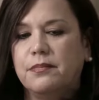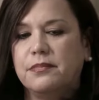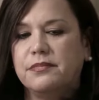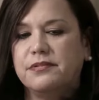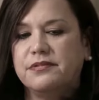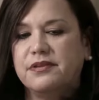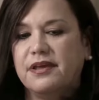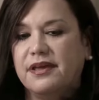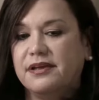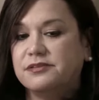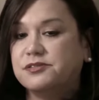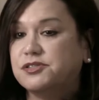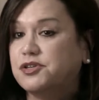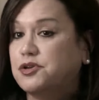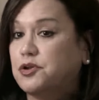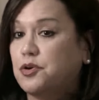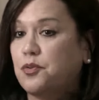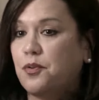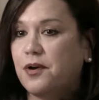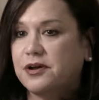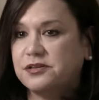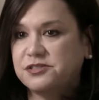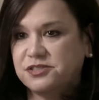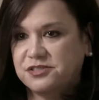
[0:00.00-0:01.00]
to answer any
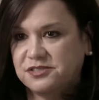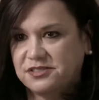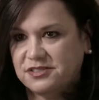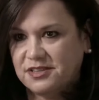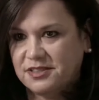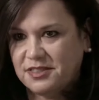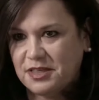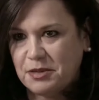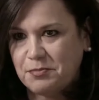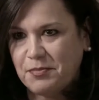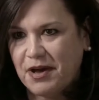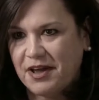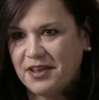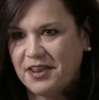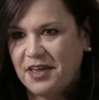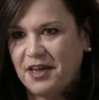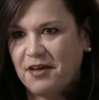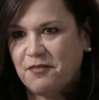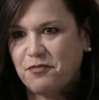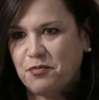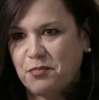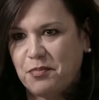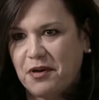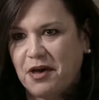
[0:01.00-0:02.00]
questions that they might
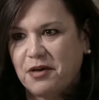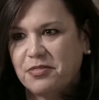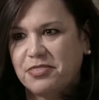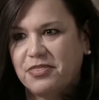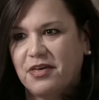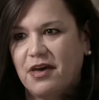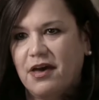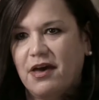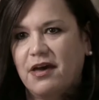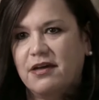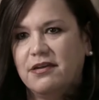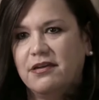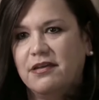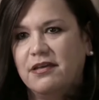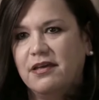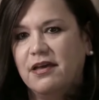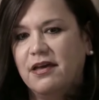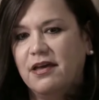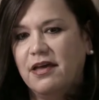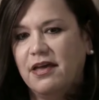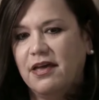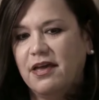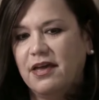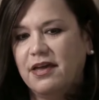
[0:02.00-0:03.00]
have about that.
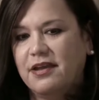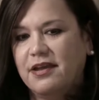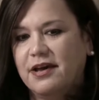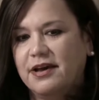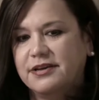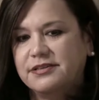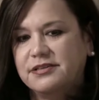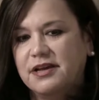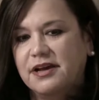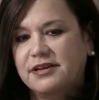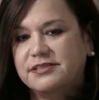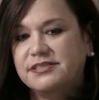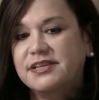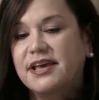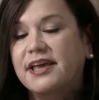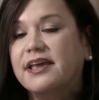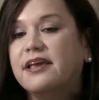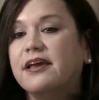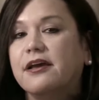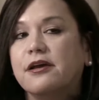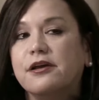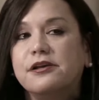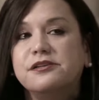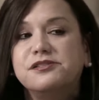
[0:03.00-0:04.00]
And I
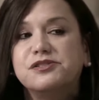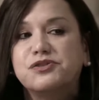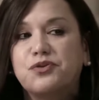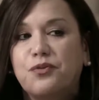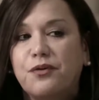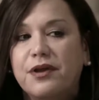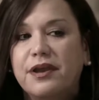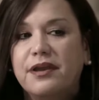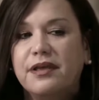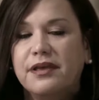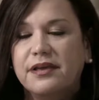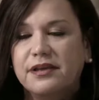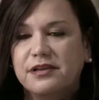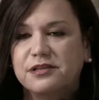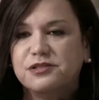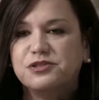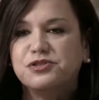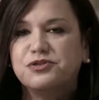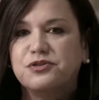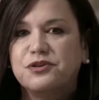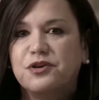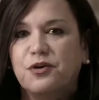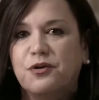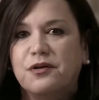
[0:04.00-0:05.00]
take a screening
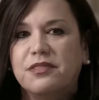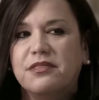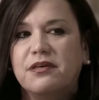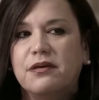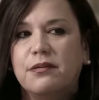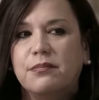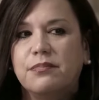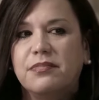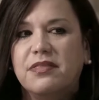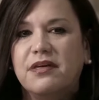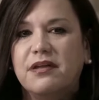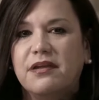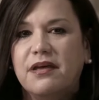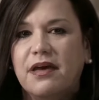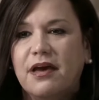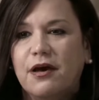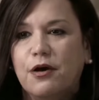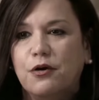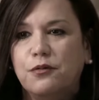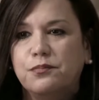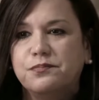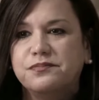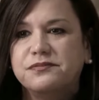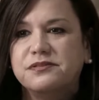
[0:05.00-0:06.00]
history on them that
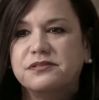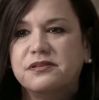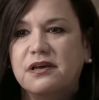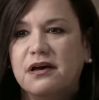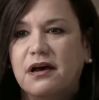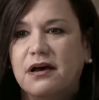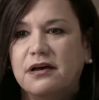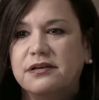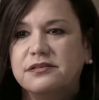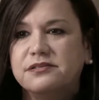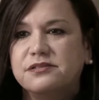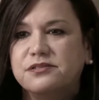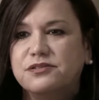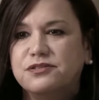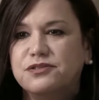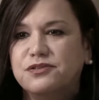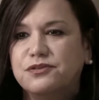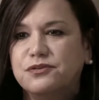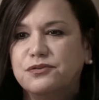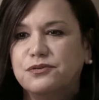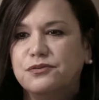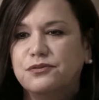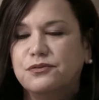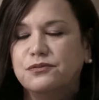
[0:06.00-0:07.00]
helps us
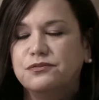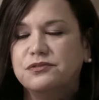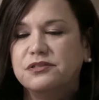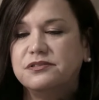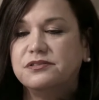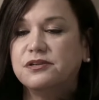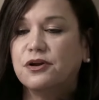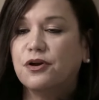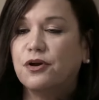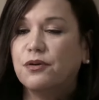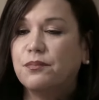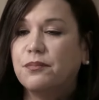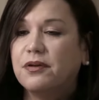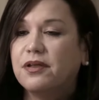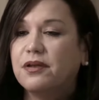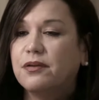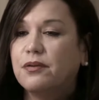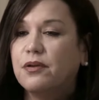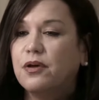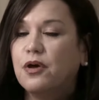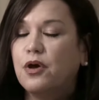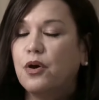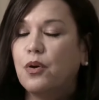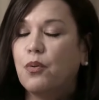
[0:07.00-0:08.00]
to
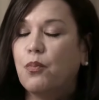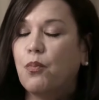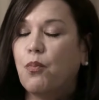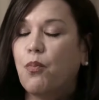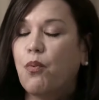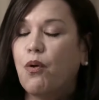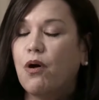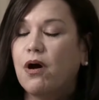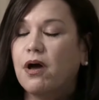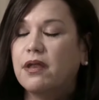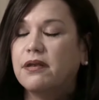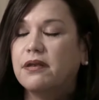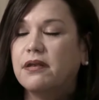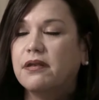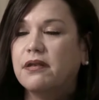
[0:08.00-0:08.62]
determine what